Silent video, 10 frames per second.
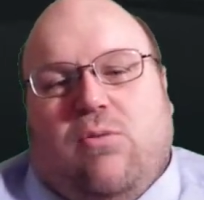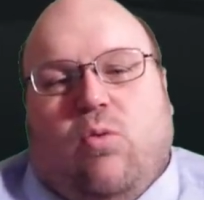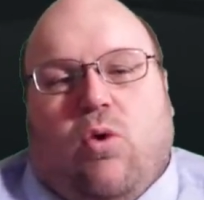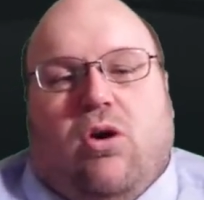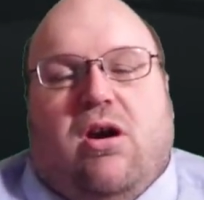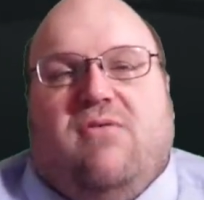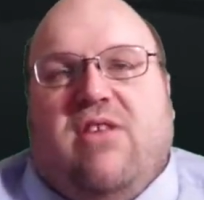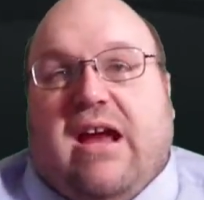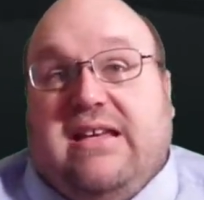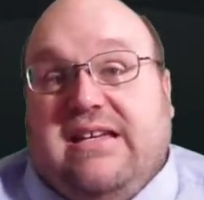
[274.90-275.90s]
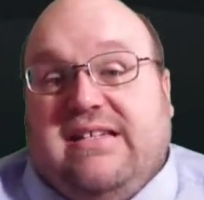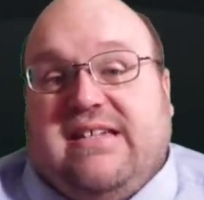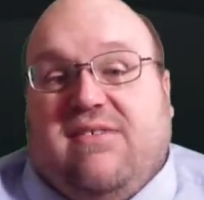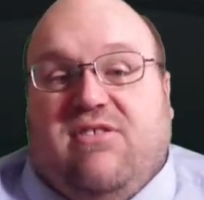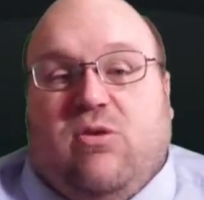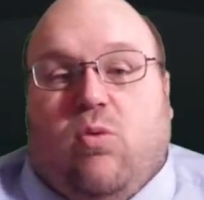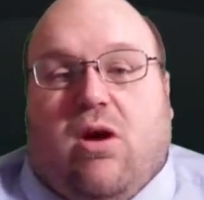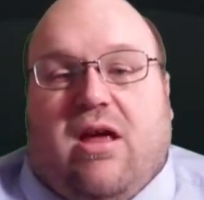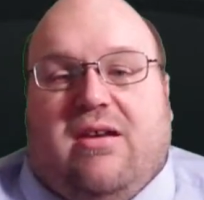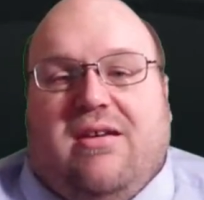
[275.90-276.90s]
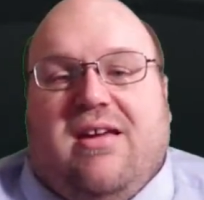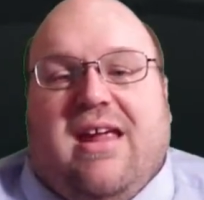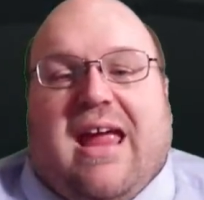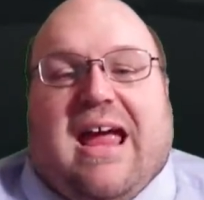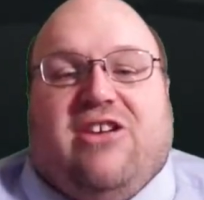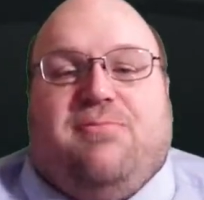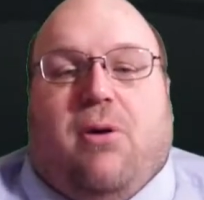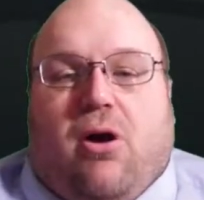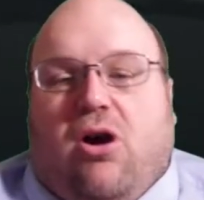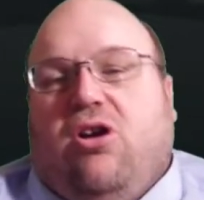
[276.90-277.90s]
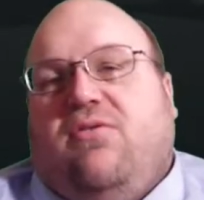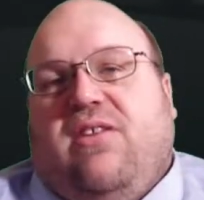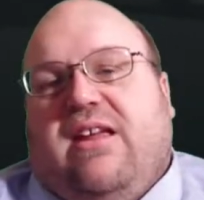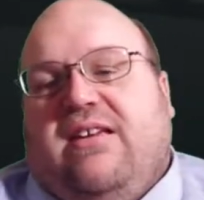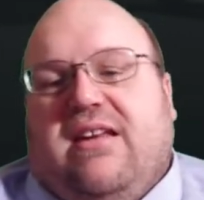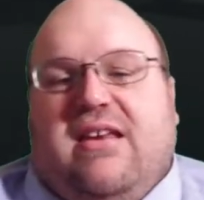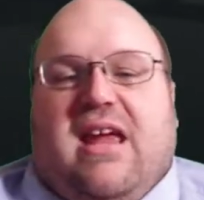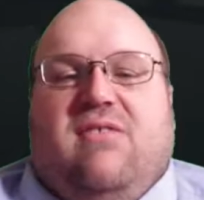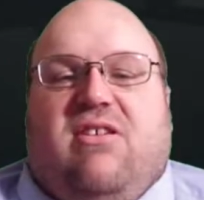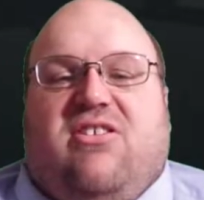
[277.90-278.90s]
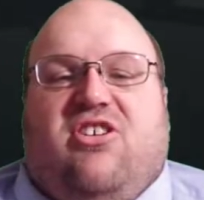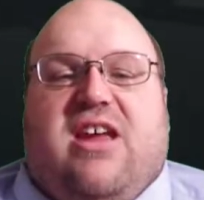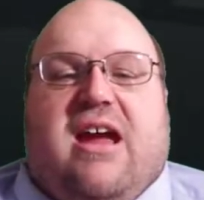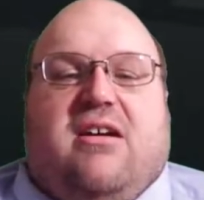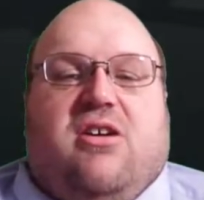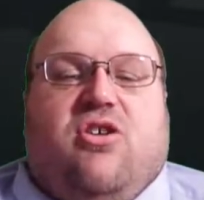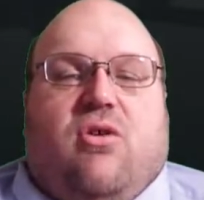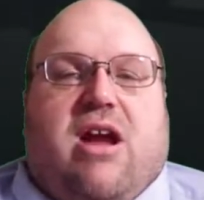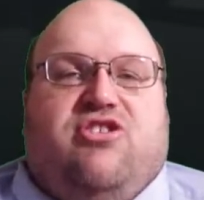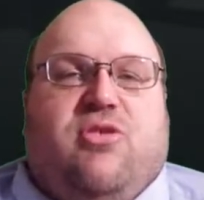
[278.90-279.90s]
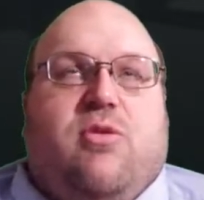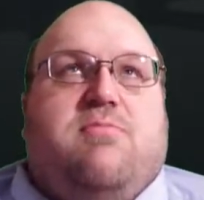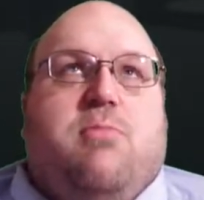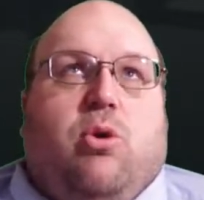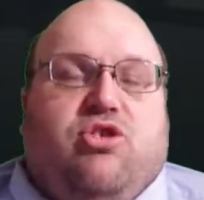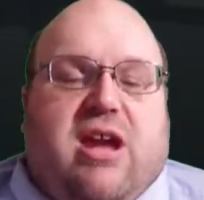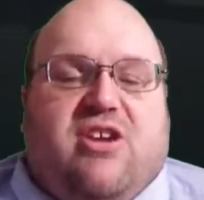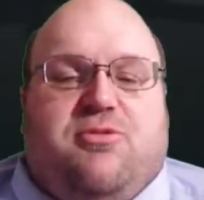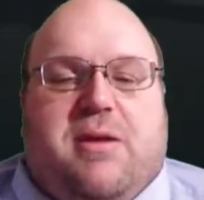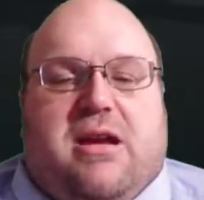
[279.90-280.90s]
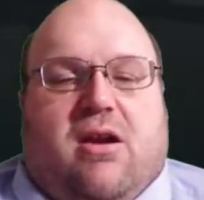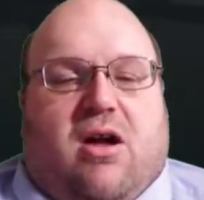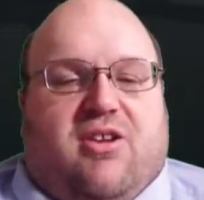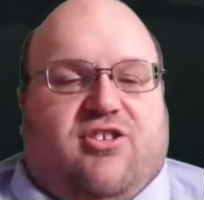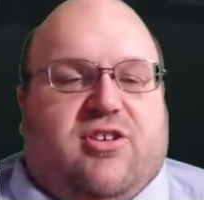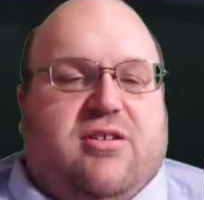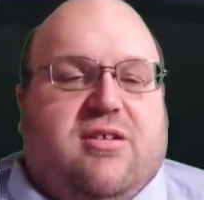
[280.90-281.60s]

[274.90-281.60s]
War of 1971 as part of the Indian Navy's attack on Karachi, with most hands being lost.